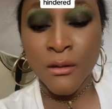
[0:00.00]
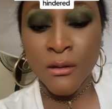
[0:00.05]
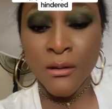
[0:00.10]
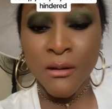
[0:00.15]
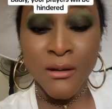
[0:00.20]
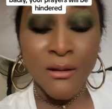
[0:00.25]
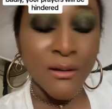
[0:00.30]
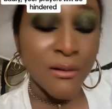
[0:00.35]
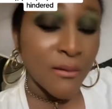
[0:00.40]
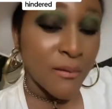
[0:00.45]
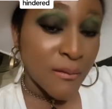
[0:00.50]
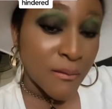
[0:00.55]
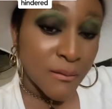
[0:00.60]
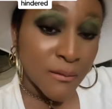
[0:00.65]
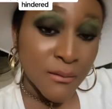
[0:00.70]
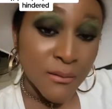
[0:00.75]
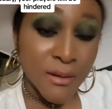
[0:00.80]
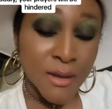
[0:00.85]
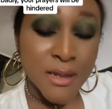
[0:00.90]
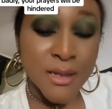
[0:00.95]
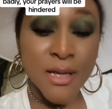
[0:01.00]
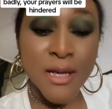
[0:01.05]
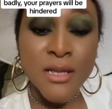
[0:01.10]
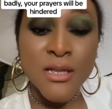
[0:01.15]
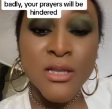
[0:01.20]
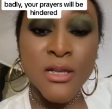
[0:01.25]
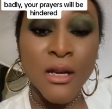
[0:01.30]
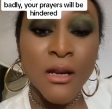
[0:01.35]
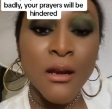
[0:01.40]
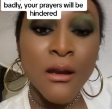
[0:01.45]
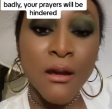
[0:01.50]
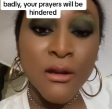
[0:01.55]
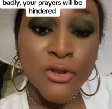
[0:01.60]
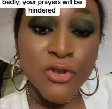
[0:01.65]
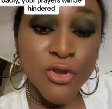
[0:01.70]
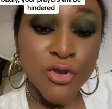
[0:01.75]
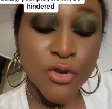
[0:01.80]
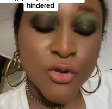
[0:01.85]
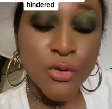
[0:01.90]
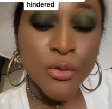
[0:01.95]
No, it has a lot
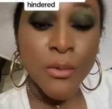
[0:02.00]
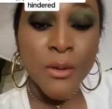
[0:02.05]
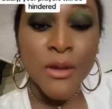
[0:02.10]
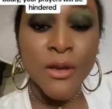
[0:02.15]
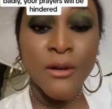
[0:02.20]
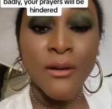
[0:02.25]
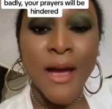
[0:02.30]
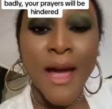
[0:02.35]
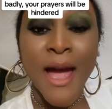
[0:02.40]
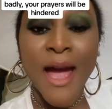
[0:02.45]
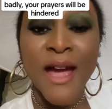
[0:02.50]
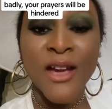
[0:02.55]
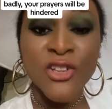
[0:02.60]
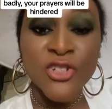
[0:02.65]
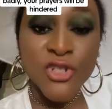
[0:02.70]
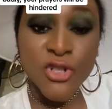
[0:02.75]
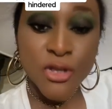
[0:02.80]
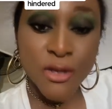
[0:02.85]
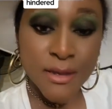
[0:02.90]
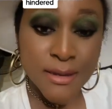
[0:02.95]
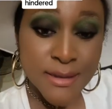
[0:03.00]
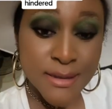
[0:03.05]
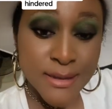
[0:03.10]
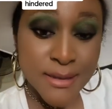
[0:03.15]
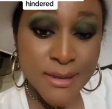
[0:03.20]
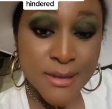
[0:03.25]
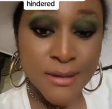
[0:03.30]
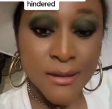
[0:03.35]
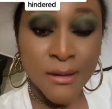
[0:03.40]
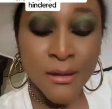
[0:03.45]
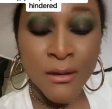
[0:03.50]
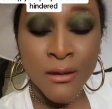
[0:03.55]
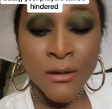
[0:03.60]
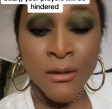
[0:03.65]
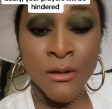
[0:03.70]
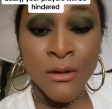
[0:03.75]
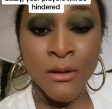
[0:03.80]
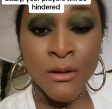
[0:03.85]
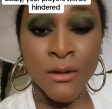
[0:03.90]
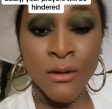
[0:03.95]
to do with your actions.
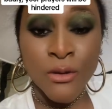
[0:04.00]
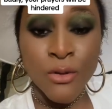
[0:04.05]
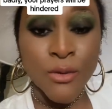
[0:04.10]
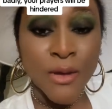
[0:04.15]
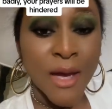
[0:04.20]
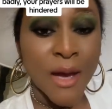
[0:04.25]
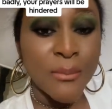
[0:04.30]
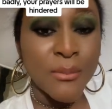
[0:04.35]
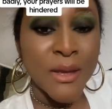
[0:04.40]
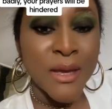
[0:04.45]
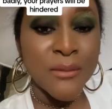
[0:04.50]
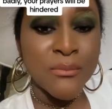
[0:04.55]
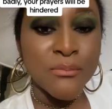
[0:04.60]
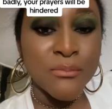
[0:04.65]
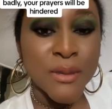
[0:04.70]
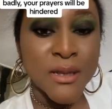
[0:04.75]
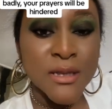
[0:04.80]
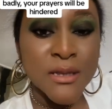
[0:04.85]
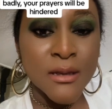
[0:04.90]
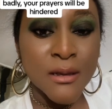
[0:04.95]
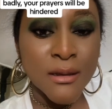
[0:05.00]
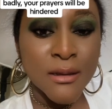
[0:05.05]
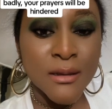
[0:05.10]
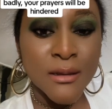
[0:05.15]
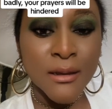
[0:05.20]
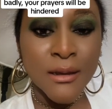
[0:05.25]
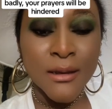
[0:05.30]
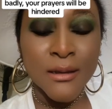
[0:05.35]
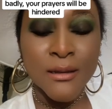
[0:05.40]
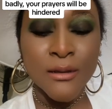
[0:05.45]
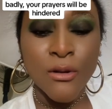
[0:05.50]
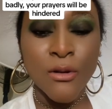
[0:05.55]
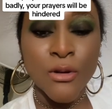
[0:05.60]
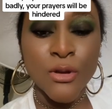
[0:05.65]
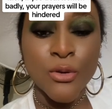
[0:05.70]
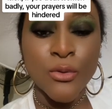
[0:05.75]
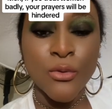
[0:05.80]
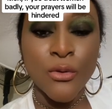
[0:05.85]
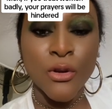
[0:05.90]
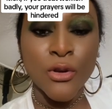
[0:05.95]
You can be embittered, and or
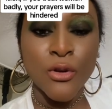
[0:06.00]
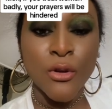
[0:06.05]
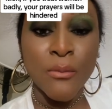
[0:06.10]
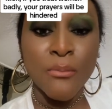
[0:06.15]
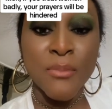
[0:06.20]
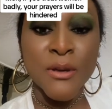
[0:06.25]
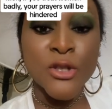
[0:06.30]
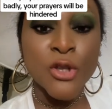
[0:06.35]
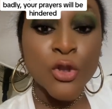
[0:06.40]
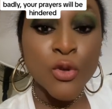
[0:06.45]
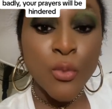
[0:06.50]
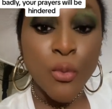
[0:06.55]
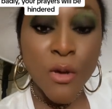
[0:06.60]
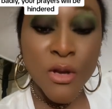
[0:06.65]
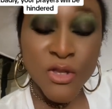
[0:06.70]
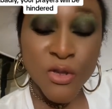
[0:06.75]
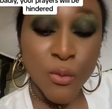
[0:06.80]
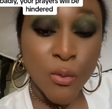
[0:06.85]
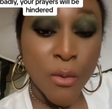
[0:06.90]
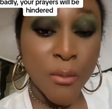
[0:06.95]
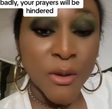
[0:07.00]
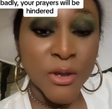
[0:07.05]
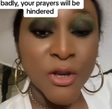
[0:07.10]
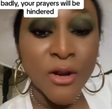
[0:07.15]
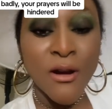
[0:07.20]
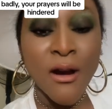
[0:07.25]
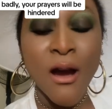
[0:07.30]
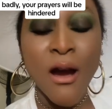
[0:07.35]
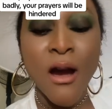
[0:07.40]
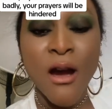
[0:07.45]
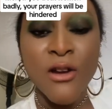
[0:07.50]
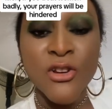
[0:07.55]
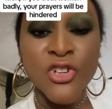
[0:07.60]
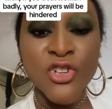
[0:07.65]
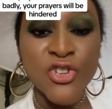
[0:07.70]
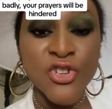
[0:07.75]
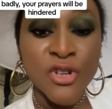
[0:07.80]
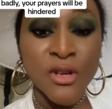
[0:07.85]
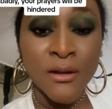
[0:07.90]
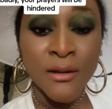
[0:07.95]
you're bitter towards a woman, you're
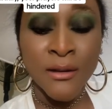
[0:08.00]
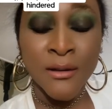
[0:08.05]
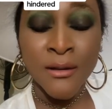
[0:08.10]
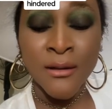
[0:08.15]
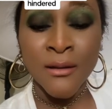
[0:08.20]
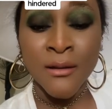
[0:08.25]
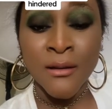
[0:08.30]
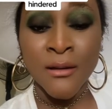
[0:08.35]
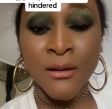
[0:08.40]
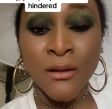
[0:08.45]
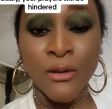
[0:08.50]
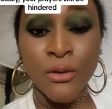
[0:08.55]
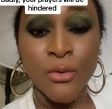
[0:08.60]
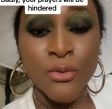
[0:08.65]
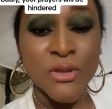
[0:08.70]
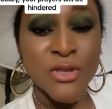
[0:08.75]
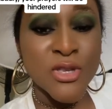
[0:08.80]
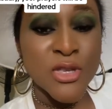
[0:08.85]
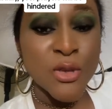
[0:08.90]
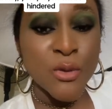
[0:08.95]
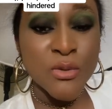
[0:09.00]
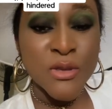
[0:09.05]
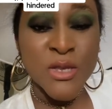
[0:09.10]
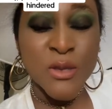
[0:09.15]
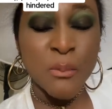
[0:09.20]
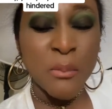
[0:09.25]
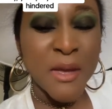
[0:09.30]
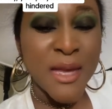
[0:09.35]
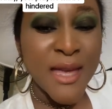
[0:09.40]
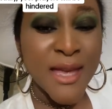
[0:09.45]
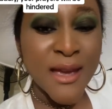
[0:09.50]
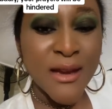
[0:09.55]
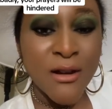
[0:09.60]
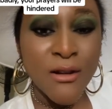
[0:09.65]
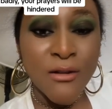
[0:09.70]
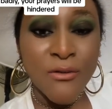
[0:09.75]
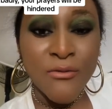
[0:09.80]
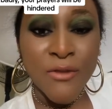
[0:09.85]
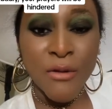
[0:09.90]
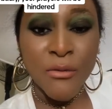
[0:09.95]
harsh. You speak
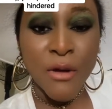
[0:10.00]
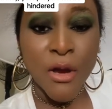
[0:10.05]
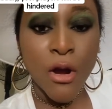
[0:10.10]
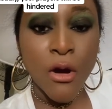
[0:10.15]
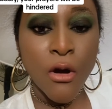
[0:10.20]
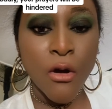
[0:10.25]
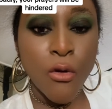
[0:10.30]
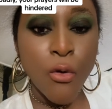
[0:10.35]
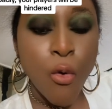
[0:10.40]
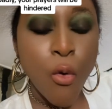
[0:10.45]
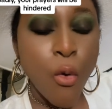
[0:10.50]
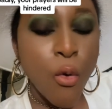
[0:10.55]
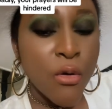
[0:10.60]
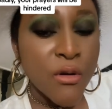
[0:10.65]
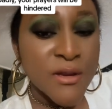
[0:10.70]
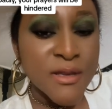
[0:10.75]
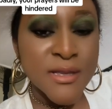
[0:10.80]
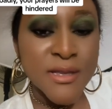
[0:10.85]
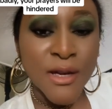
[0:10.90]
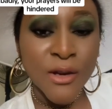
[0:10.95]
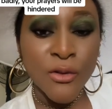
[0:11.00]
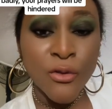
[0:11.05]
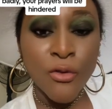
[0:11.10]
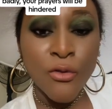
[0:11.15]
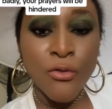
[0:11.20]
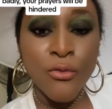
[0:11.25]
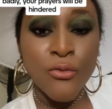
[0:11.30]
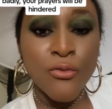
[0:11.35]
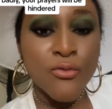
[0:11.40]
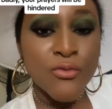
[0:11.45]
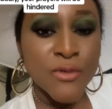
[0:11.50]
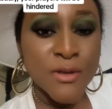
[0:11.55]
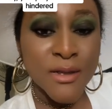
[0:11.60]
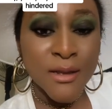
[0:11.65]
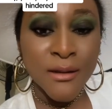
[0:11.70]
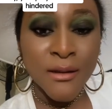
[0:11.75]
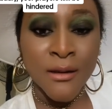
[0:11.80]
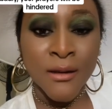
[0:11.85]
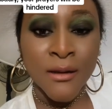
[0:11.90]
very coarse and crude,